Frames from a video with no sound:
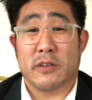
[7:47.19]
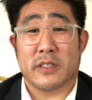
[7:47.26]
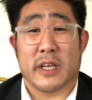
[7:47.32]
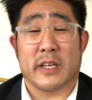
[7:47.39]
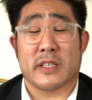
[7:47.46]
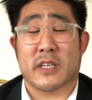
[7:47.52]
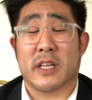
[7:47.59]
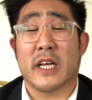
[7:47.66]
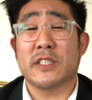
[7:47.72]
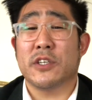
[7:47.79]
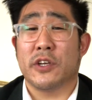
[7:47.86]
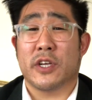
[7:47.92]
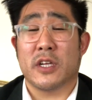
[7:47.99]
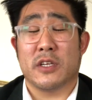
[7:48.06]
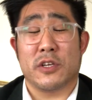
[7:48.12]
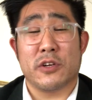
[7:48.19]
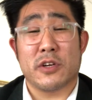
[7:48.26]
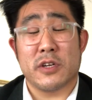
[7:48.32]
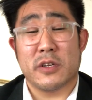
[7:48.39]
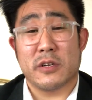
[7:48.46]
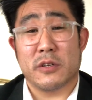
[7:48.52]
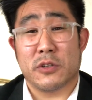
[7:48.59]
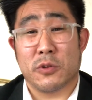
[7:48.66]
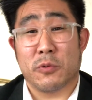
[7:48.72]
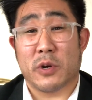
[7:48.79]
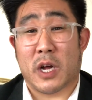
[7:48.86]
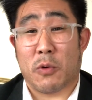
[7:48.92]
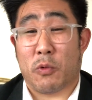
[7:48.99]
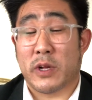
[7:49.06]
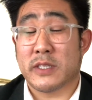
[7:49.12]
The cleanser, you can do it
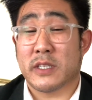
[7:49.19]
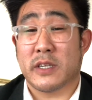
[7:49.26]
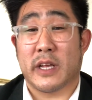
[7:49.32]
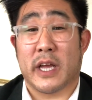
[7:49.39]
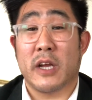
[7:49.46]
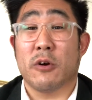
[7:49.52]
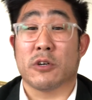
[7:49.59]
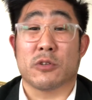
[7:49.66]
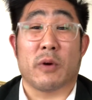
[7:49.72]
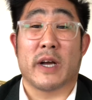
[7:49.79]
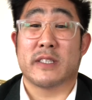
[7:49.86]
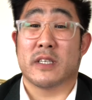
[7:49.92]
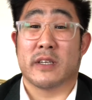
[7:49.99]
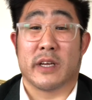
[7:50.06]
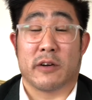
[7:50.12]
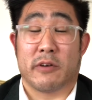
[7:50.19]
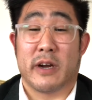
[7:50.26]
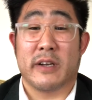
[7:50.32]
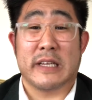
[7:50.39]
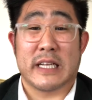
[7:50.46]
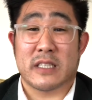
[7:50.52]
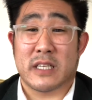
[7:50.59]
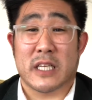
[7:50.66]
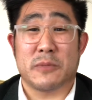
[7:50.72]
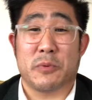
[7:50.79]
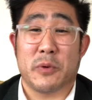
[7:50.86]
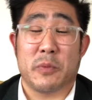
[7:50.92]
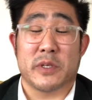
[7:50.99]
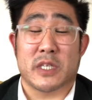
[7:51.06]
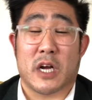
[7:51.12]
on once a day or twice a day, right? That's
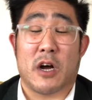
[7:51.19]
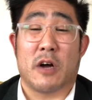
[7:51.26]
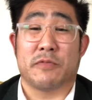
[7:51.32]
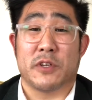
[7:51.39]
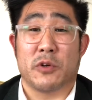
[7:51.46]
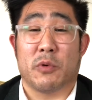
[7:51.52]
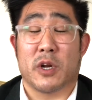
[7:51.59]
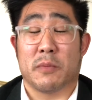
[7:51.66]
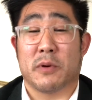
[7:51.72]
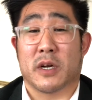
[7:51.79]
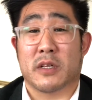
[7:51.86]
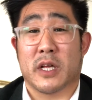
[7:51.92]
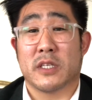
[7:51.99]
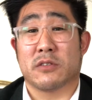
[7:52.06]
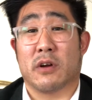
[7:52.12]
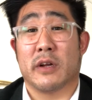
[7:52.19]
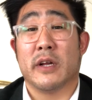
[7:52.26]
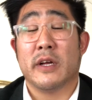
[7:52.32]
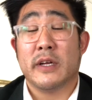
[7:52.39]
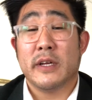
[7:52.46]
pretty much how often you want to put a cleanser on.